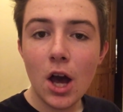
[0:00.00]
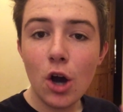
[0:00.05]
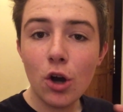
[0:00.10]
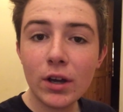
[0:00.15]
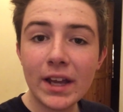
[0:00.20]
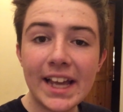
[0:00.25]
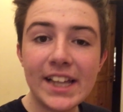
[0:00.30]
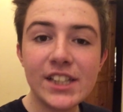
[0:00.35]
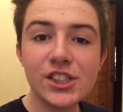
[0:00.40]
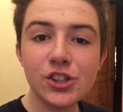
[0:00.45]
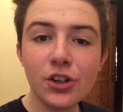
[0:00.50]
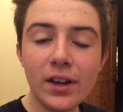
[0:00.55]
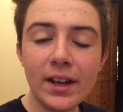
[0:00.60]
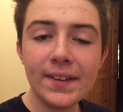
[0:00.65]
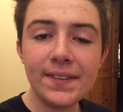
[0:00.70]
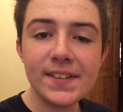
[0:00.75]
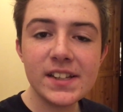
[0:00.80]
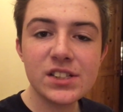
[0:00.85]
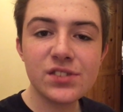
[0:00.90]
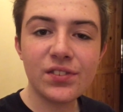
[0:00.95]
Okay so
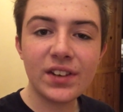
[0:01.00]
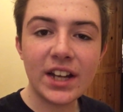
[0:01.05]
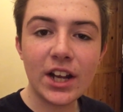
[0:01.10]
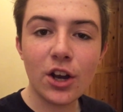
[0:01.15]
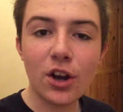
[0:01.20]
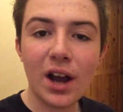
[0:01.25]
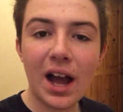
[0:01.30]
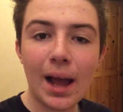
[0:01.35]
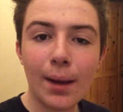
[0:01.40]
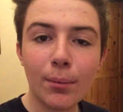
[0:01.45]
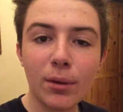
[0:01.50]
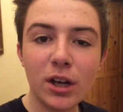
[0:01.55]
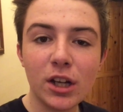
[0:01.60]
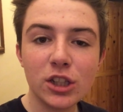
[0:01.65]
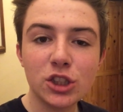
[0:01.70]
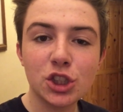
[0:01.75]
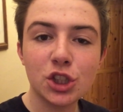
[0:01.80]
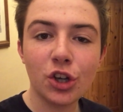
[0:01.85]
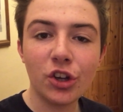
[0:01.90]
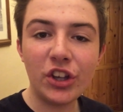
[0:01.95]
in this video I'm going to
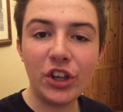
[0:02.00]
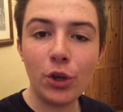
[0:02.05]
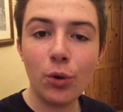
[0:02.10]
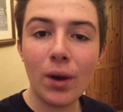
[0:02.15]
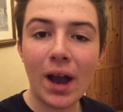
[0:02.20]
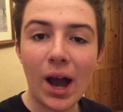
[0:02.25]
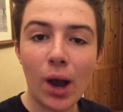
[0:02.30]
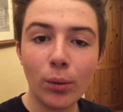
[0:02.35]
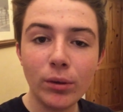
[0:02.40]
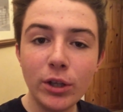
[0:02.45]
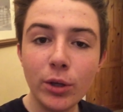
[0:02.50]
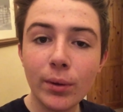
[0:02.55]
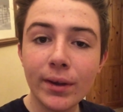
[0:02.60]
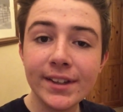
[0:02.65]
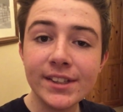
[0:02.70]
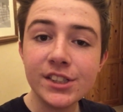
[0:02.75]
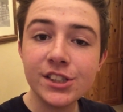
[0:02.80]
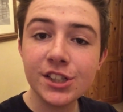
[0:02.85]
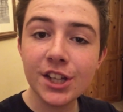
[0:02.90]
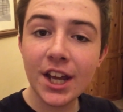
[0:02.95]
show you how you
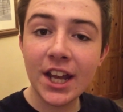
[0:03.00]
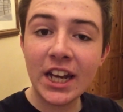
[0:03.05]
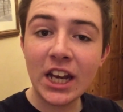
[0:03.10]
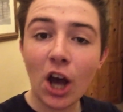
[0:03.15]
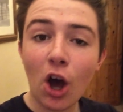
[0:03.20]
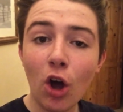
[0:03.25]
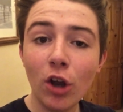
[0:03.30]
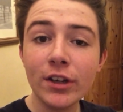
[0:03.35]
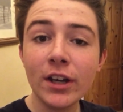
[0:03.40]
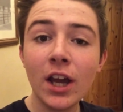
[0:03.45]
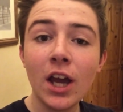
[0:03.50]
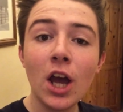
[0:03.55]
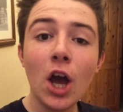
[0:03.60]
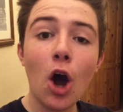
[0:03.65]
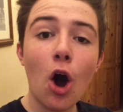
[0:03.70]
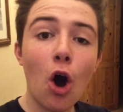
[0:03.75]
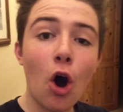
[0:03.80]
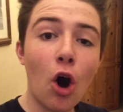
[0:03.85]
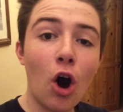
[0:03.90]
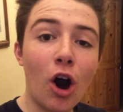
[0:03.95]
can turn on
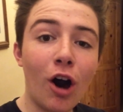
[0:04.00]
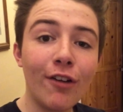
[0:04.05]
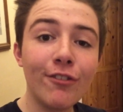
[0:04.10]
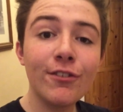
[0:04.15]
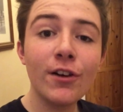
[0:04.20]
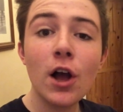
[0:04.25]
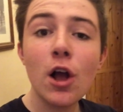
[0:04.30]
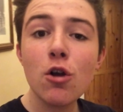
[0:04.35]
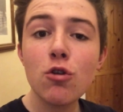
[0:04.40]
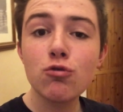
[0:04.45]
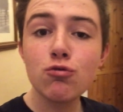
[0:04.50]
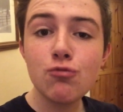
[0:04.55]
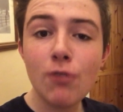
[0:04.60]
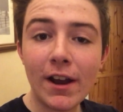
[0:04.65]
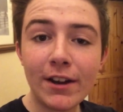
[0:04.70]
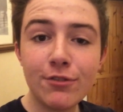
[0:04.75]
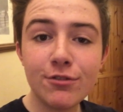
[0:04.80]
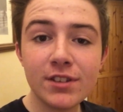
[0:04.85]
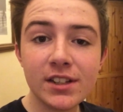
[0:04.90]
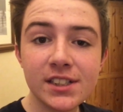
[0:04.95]
or off
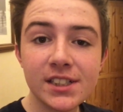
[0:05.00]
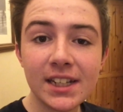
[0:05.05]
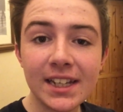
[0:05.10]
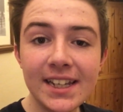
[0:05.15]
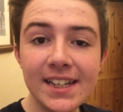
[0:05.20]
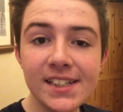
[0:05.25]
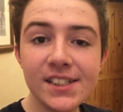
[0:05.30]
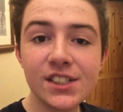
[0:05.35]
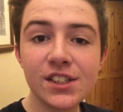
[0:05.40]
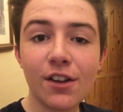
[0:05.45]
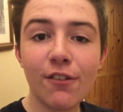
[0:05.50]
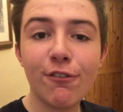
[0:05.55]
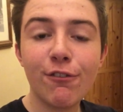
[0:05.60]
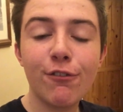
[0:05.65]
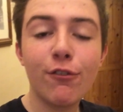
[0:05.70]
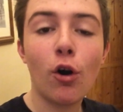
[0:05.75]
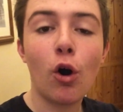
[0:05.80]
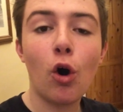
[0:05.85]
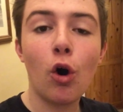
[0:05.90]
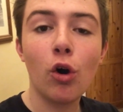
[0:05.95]
read receipts
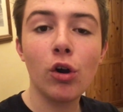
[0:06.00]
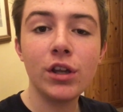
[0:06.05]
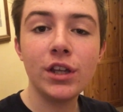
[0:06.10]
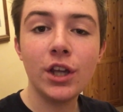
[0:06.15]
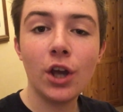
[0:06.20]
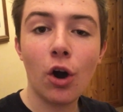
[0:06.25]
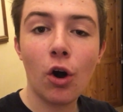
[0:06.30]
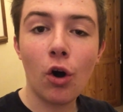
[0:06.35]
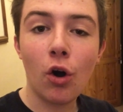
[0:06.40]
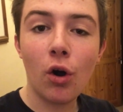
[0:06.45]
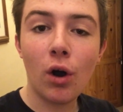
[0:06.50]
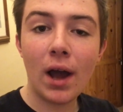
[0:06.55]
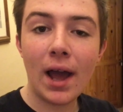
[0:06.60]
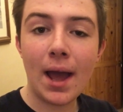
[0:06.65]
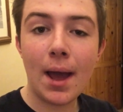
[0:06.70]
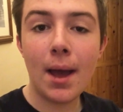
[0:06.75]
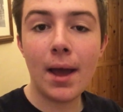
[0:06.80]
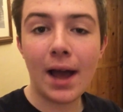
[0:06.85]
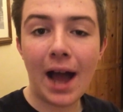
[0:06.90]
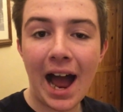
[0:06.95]
for your
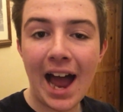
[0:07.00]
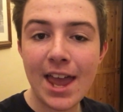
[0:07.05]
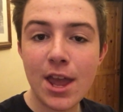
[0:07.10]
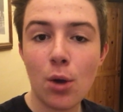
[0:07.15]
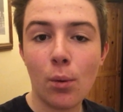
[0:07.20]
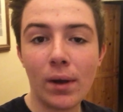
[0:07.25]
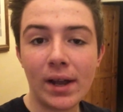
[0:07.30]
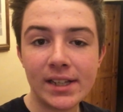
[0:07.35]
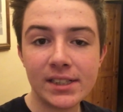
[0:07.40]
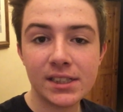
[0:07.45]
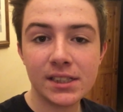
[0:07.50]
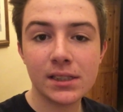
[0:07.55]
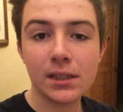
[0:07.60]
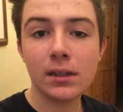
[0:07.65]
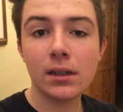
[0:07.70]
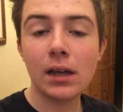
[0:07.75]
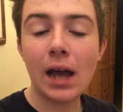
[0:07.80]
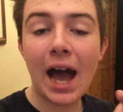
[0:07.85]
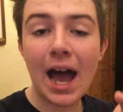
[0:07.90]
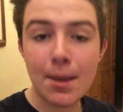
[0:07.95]
uh, iOS
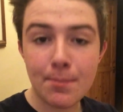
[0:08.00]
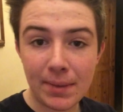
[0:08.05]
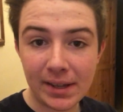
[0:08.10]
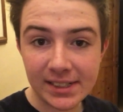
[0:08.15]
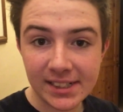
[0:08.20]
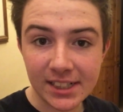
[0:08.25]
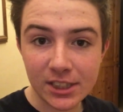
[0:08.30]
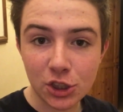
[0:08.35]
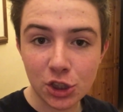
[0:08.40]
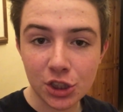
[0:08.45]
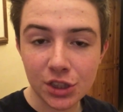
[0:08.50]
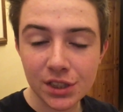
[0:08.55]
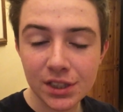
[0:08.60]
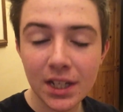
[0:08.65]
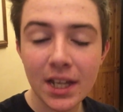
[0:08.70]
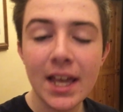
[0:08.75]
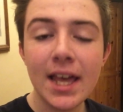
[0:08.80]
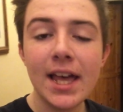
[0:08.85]
iMessages.